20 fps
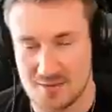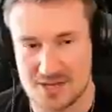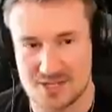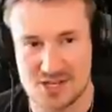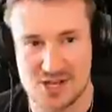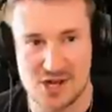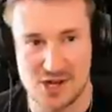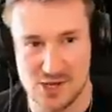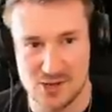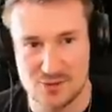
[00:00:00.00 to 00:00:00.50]
I'm
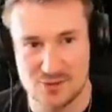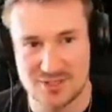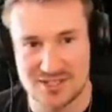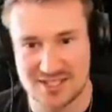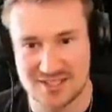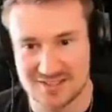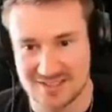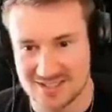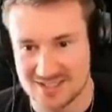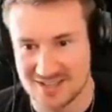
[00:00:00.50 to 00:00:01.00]
actually
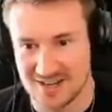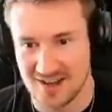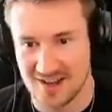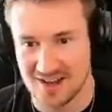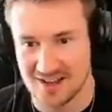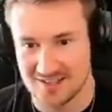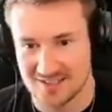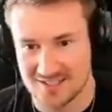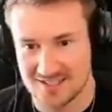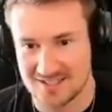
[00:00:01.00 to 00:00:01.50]
losing the
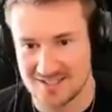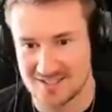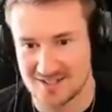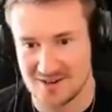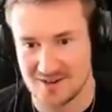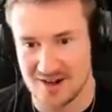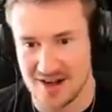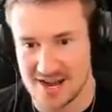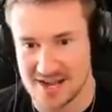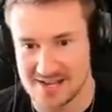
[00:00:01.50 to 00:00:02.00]
stars. This is
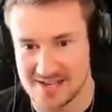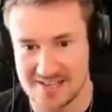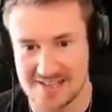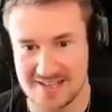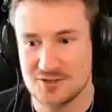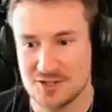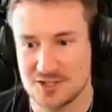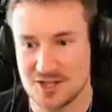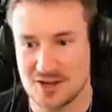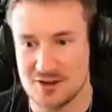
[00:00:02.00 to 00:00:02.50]
great.
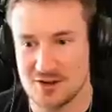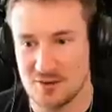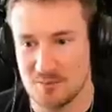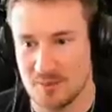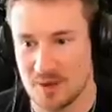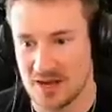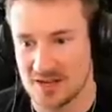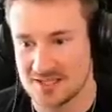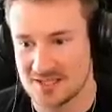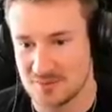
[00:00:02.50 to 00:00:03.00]
Just go to a
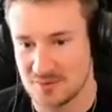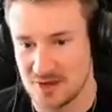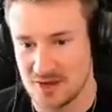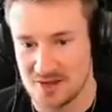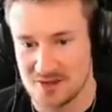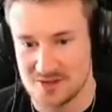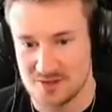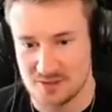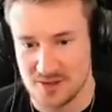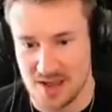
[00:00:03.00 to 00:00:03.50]
party
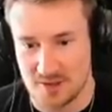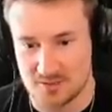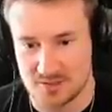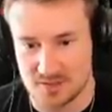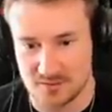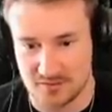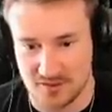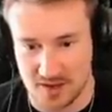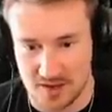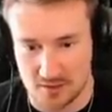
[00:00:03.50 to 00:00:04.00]
boat and you'll be
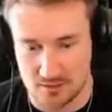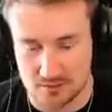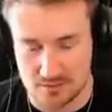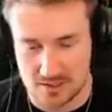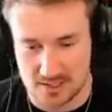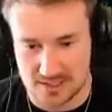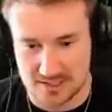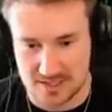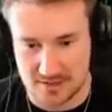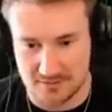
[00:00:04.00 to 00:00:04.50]
absolutely fine. Oh,
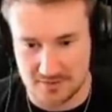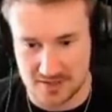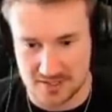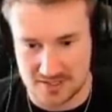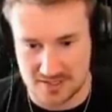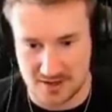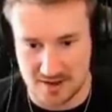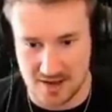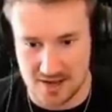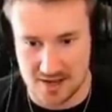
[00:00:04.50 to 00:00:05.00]
except for
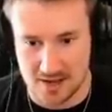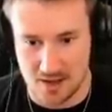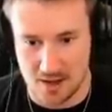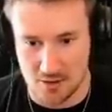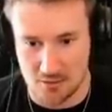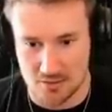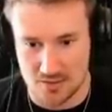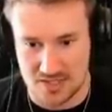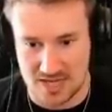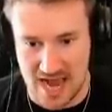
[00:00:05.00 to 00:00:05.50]
this guy.
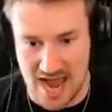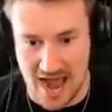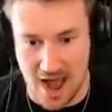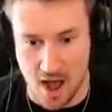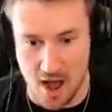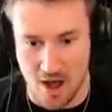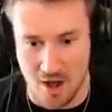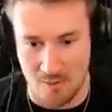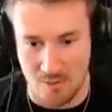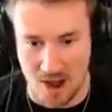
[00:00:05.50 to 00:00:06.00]
Oh,
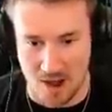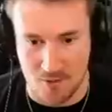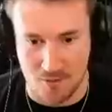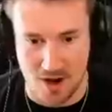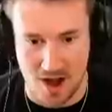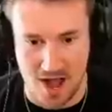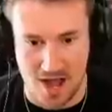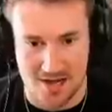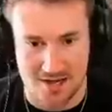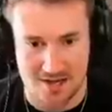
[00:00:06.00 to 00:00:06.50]
damn. Oh, my
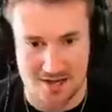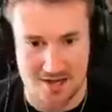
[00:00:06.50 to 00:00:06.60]
word.